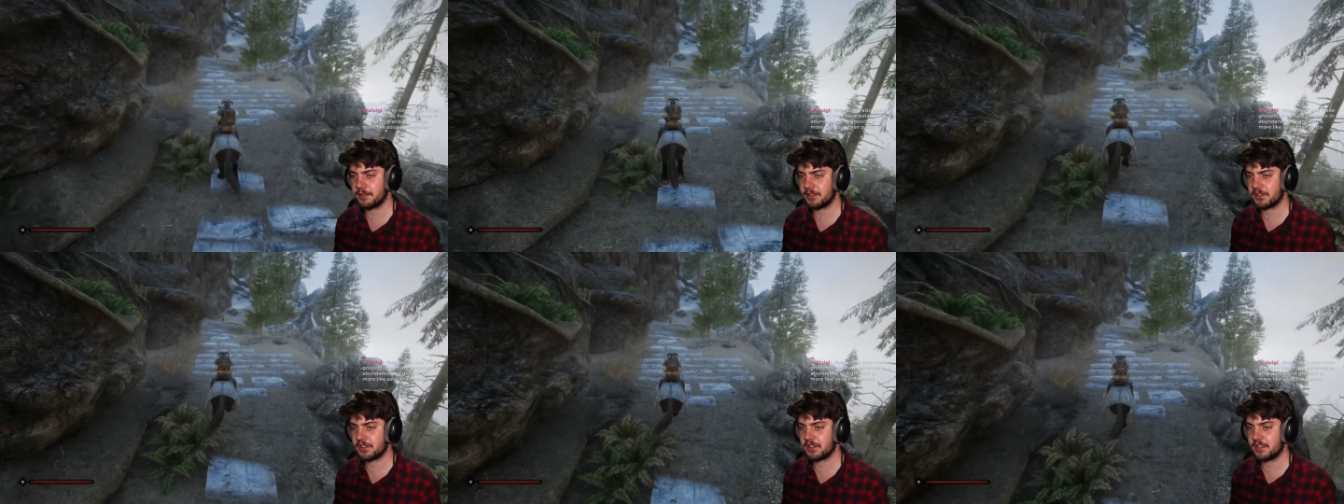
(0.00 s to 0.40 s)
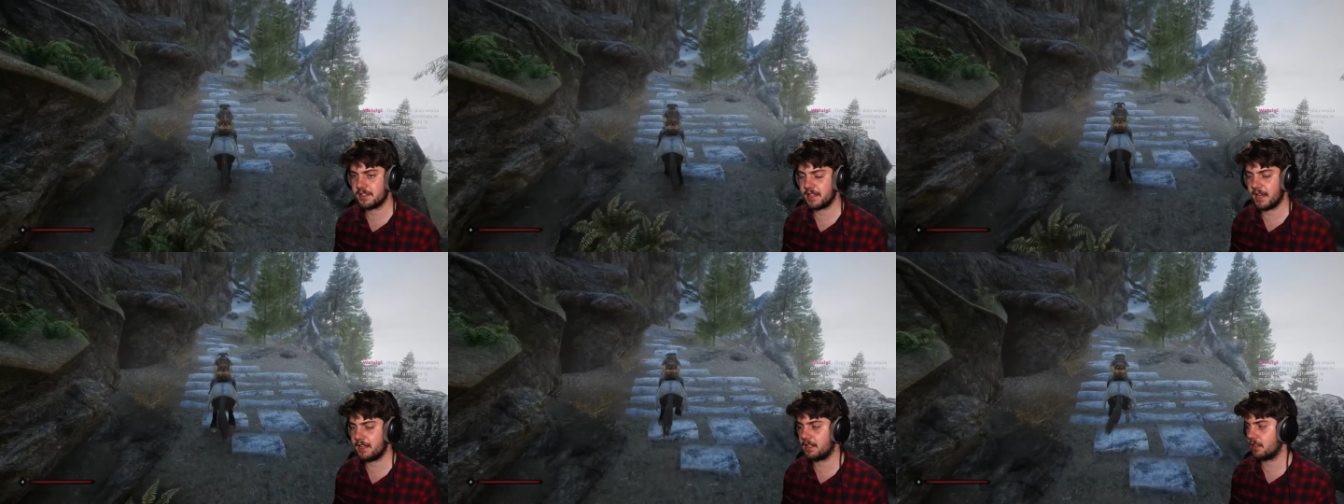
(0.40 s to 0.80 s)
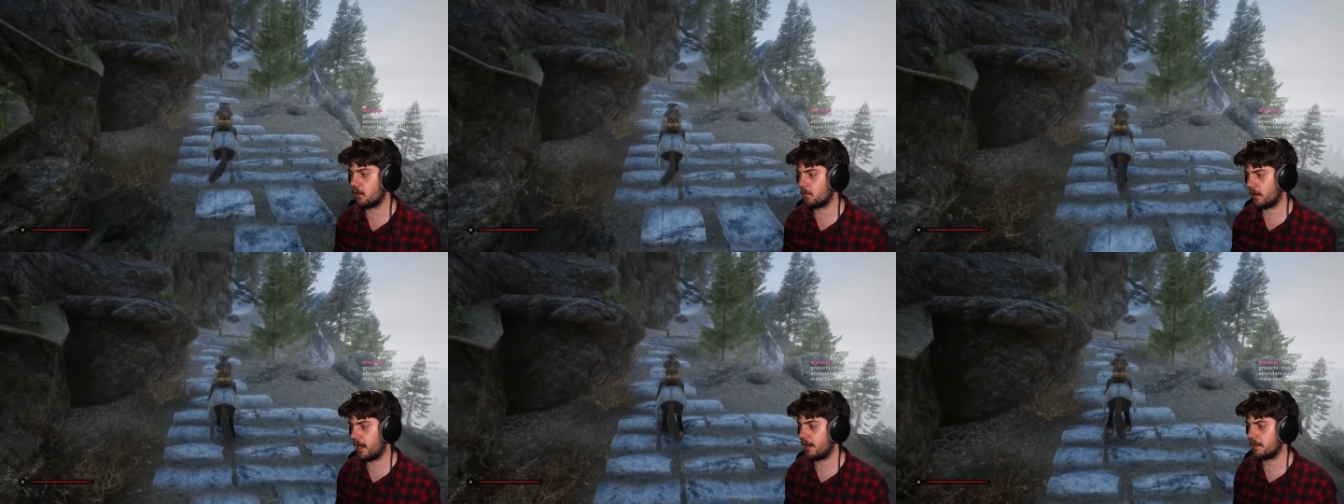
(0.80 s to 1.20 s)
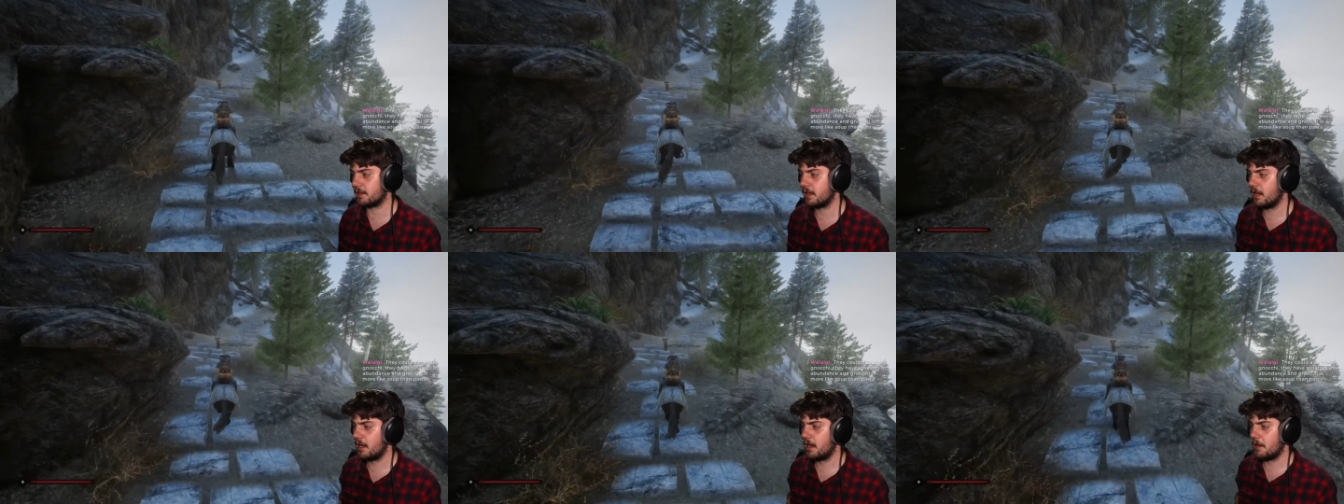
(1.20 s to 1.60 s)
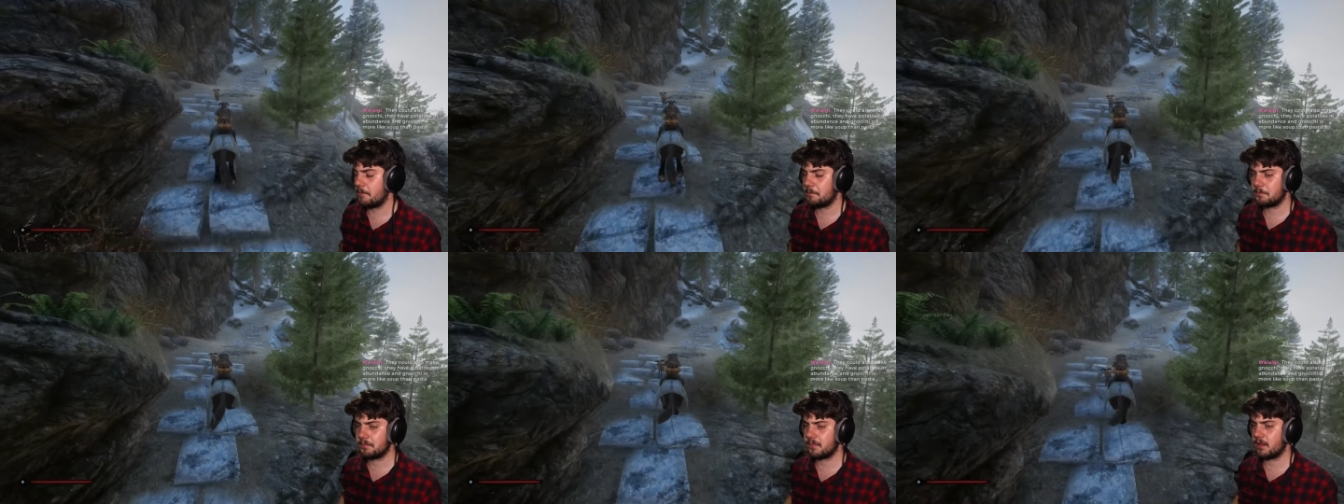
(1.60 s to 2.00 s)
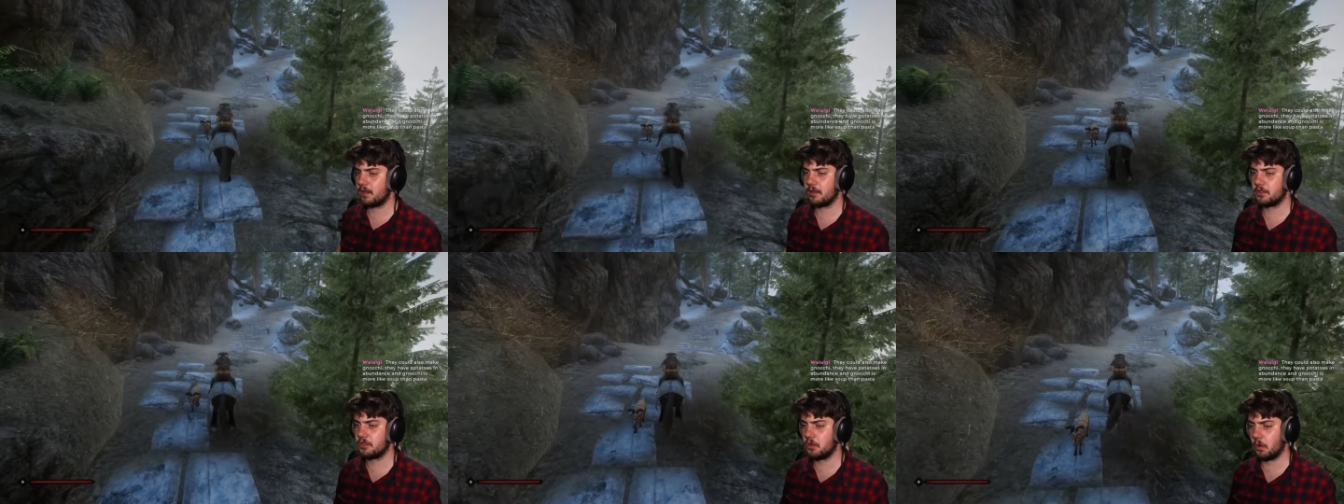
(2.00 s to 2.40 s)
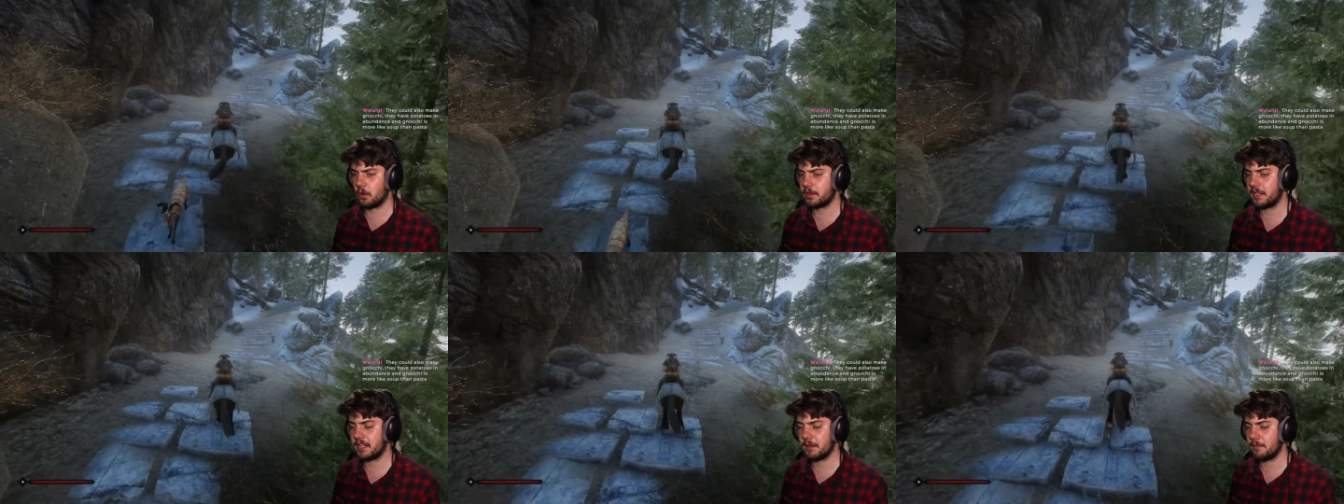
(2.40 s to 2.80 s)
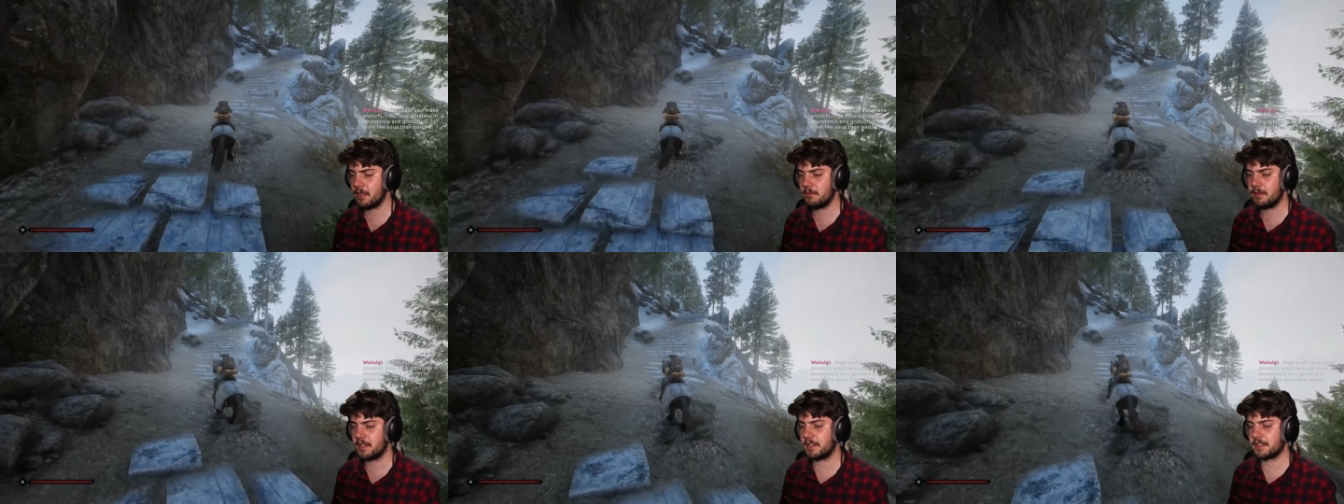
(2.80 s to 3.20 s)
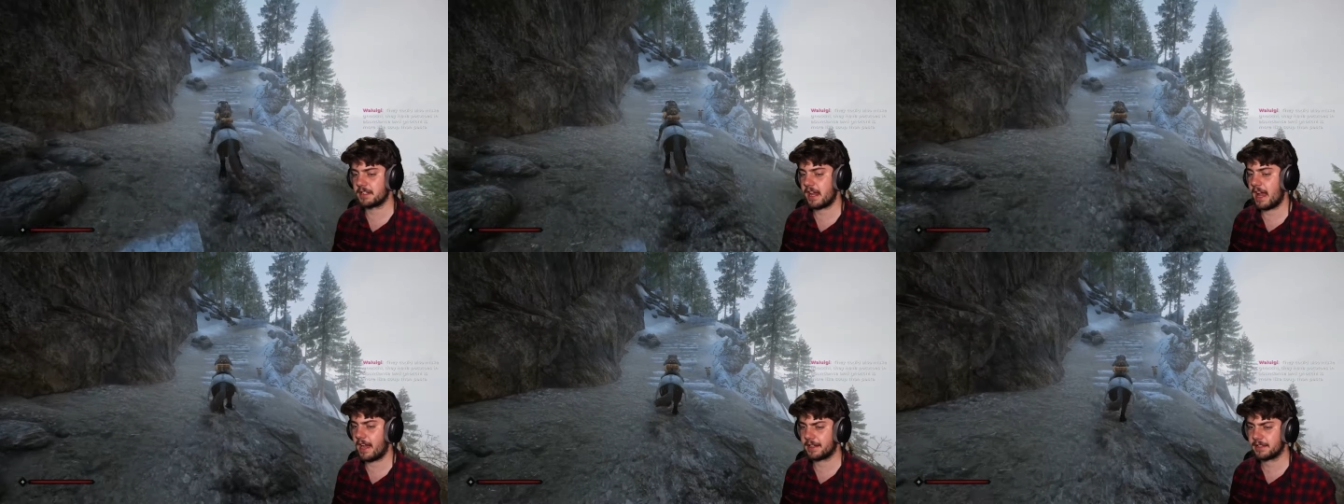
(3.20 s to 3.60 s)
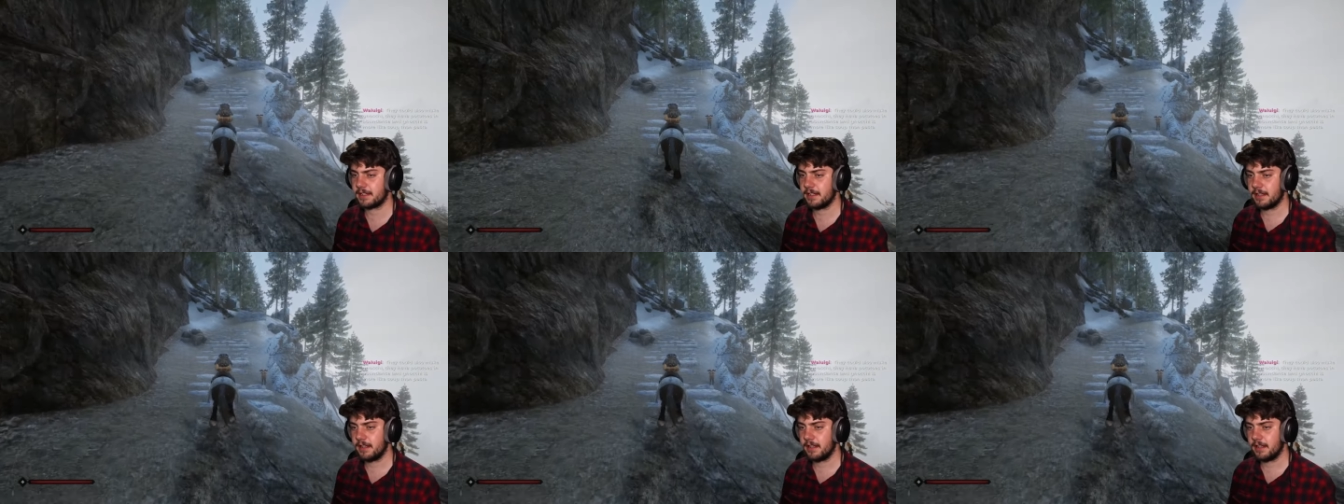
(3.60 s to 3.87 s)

just standing around, gawking at me being attacked.